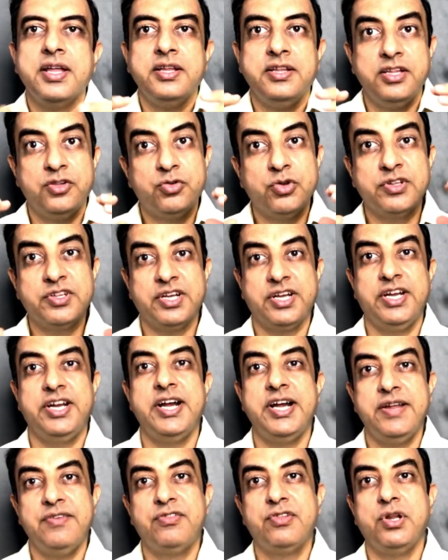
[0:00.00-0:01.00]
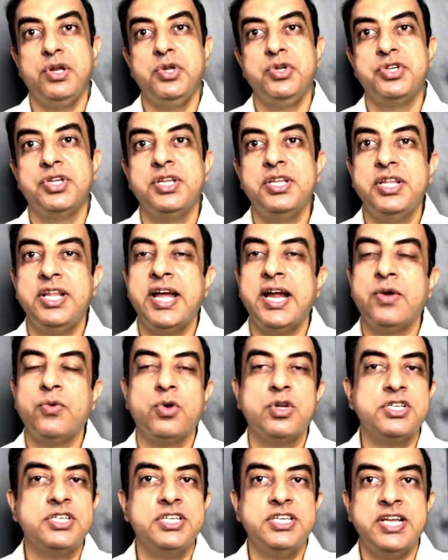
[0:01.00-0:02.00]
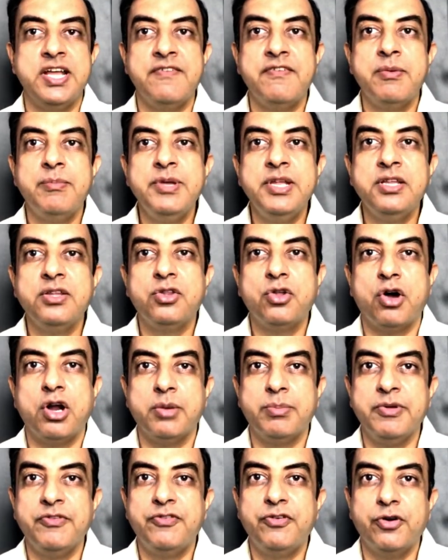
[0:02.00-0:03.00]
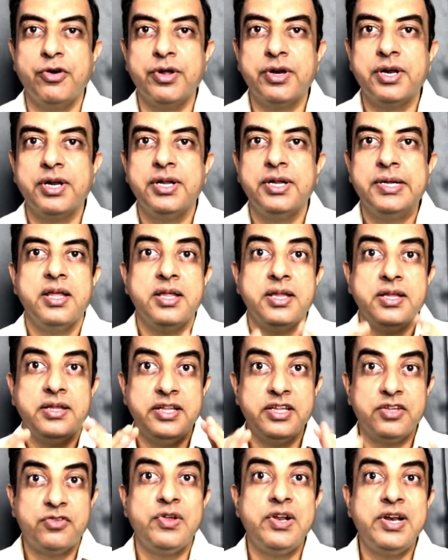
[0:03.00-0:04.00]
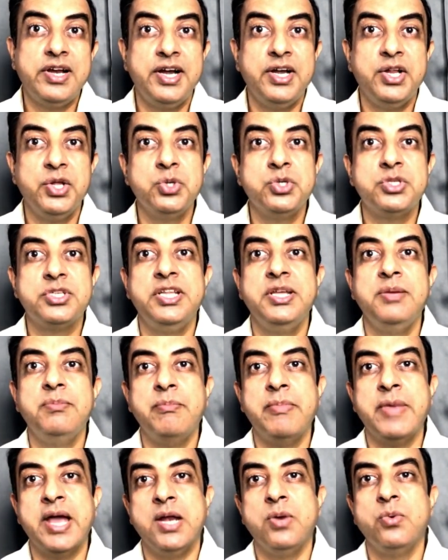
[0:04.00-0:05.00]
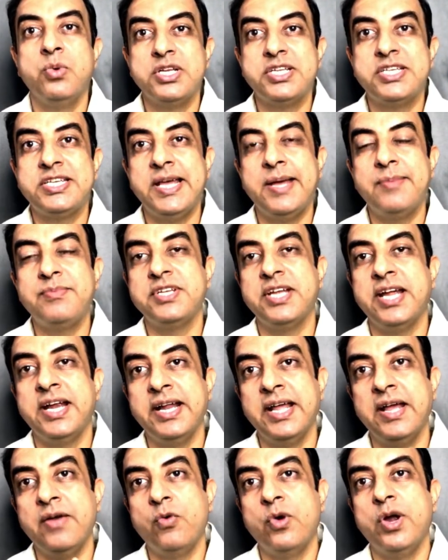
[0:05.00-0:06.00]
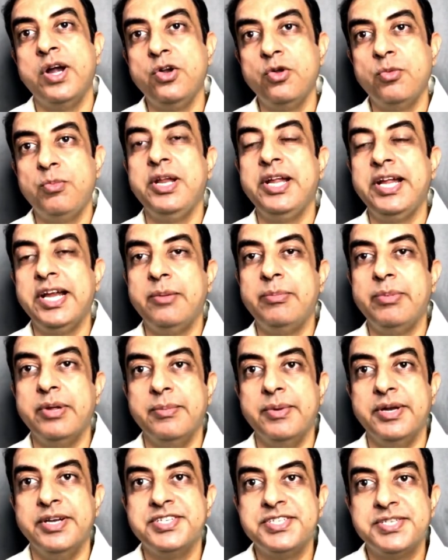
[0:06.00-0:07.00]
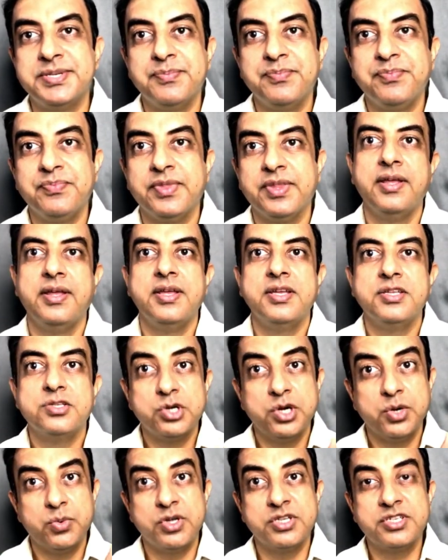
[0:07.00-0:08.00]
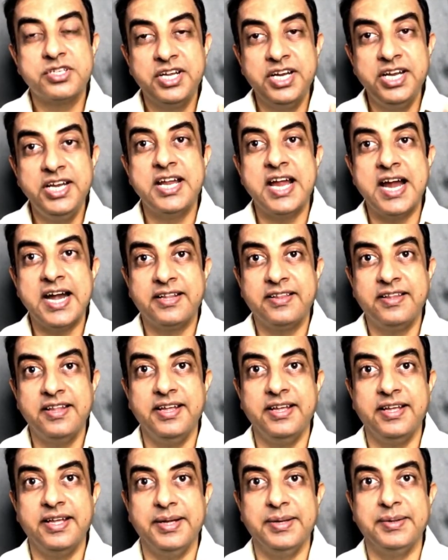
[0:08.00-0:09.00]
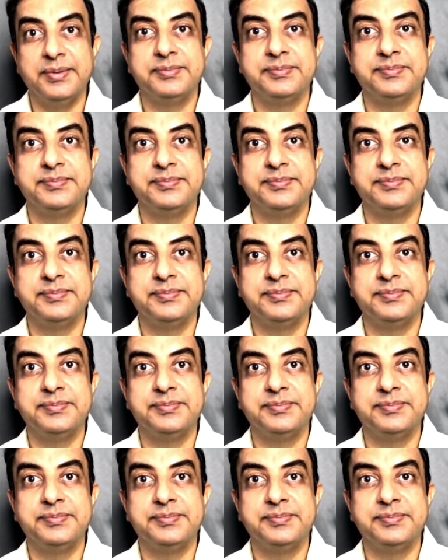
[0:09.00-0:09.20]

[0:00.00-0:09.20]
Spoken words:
This was a creative solution that was never been thought before. This will reduce the manual steps and avoid duplicate payments. So it was green hat thinking.